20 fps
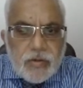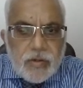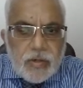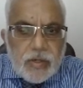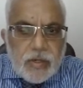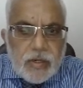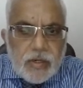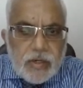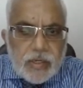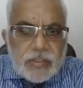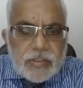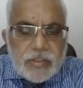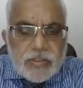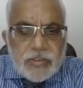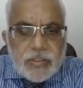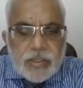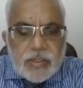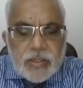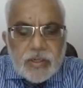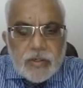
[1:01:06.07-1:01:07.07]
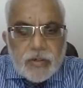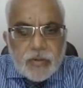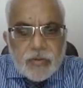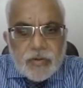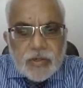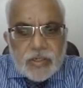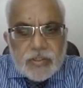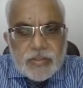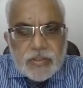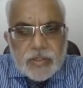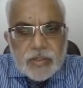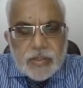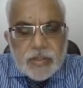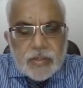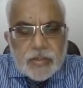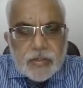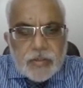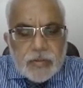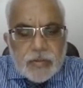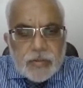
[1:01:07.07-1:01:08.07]
industrial secret, or trade
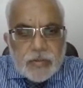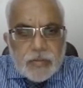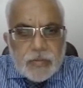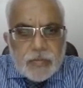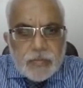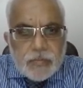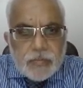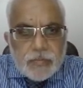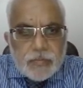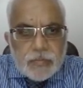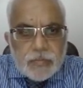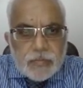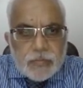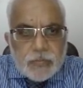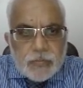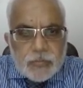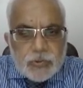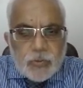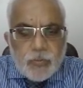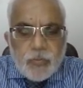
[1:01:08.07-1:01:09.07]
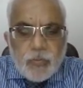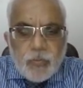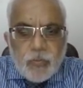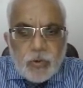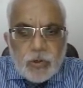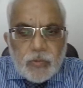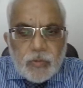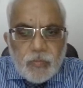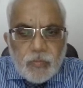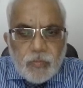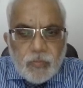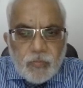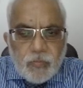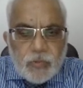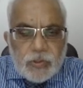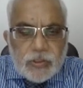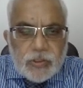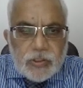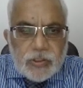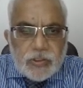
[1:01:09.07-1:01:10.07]
secret. So
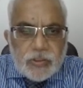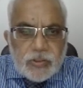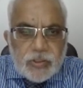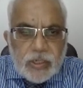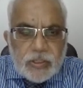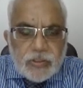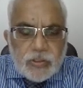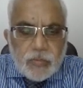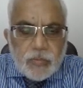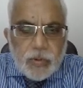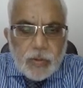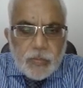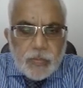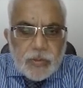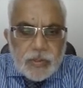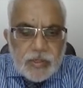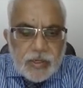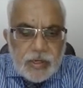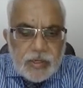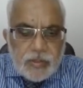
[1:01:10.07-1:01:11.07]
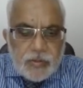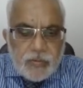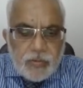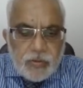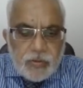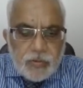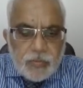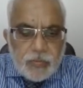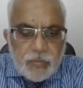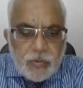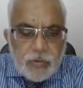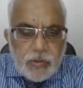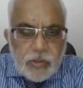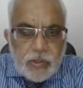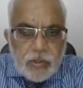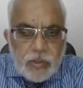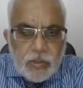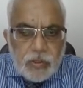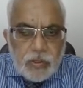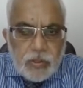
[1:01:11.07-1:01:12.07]
which intellectual property right you want
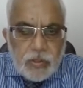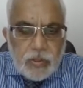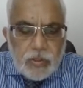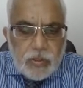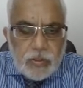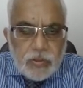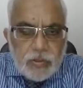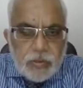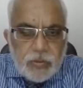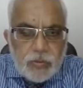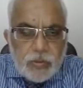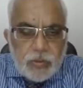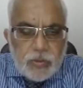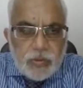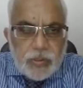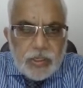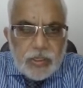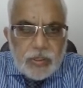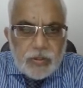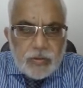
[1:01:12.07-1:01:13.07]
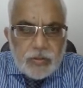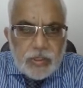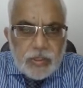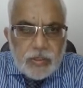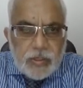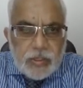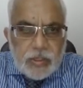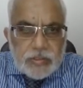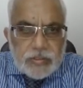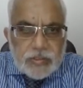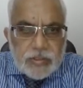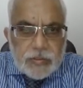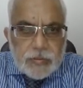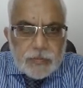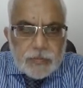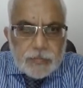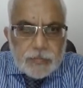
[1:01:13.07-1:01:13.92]
to take on that asset.